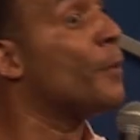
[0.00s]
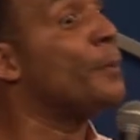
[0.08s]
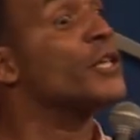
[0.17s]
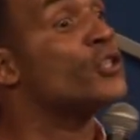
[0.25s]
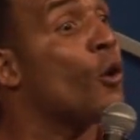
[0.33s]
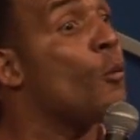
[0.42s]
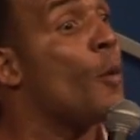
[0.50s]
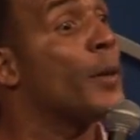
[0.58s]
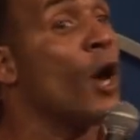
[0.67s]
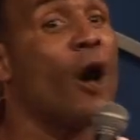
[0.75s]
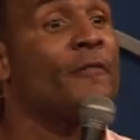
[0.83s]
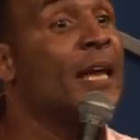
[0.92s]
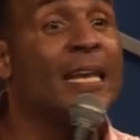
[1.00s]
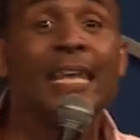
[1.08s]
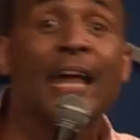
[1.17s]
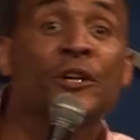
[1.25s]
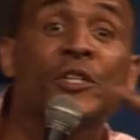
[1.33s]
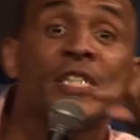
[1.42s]
you want to piss your woman off?
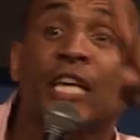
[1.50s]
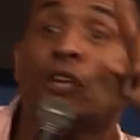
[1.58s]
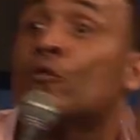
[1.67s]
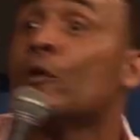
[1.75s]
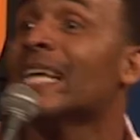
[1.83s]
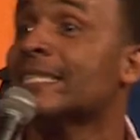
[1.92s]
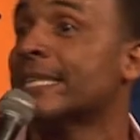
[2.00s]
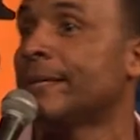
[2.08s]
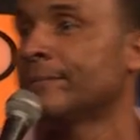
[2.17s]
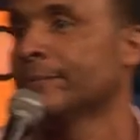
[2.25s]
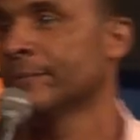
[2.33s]
Let her see you rested.